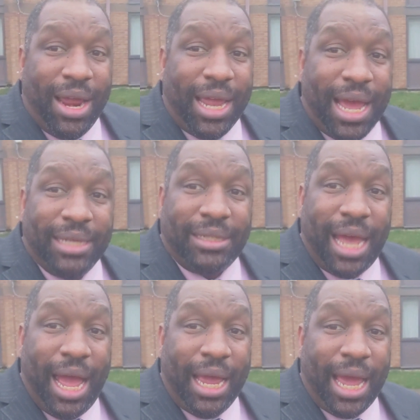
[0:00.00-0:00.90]
All right, guys,
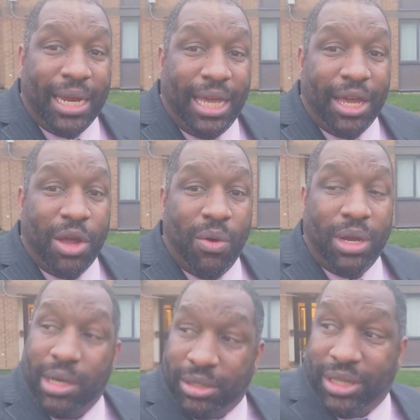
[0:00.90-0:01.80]
I gotta get
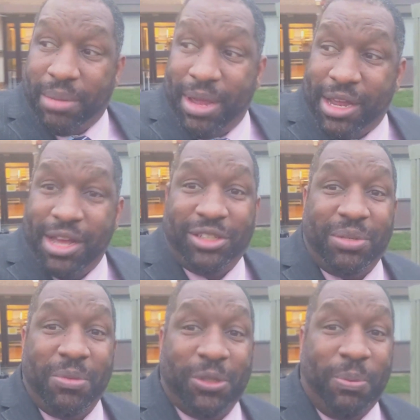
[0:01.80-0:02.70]
going. Looks like my
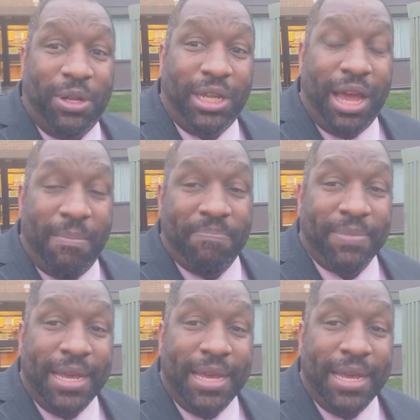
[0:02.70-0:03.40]
customer's pulling up.